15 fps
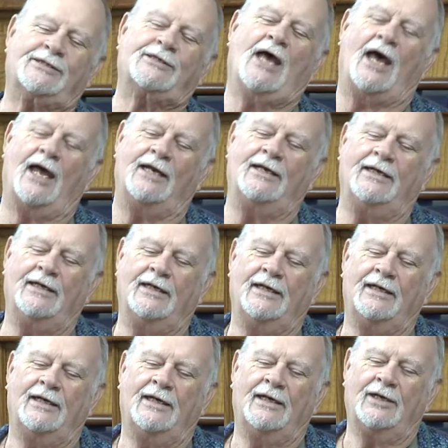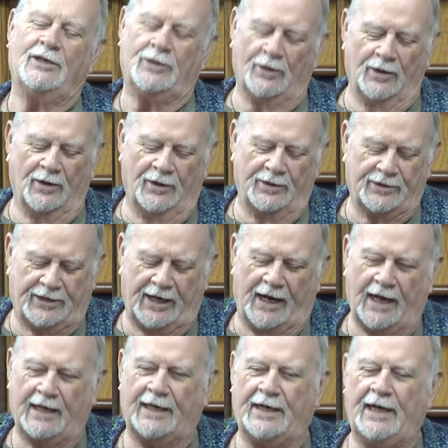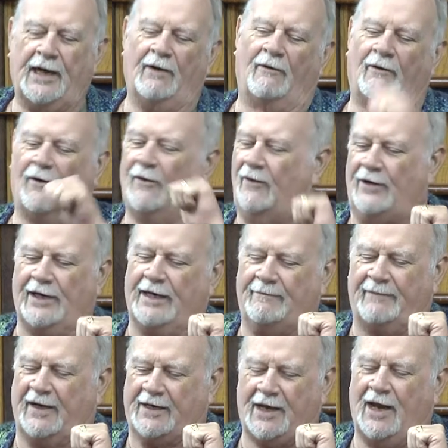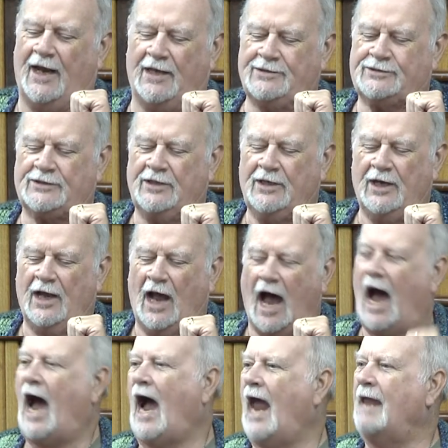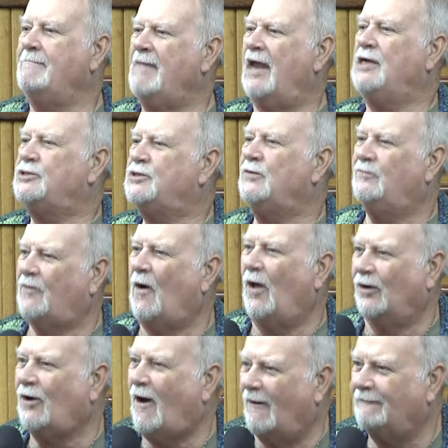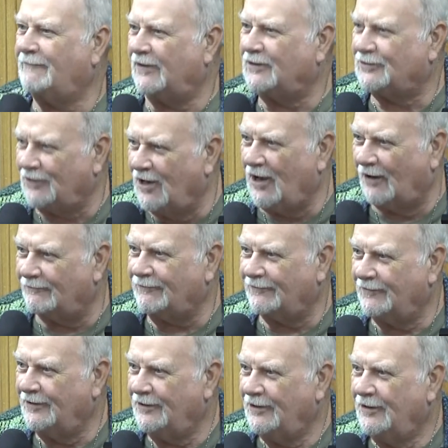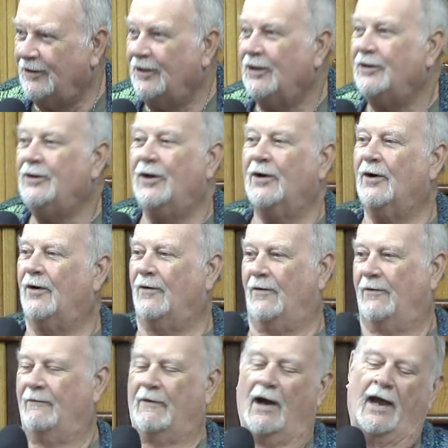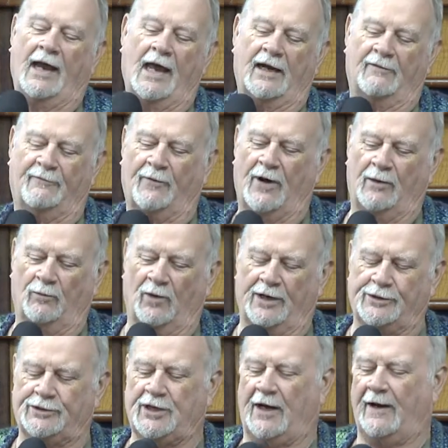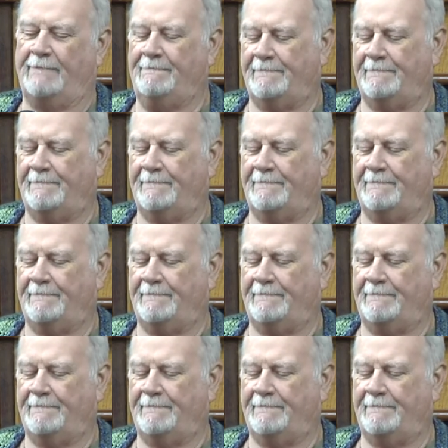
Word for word: Hello. So you can't say, son, you're dead and here early because I made you fall off the cliff.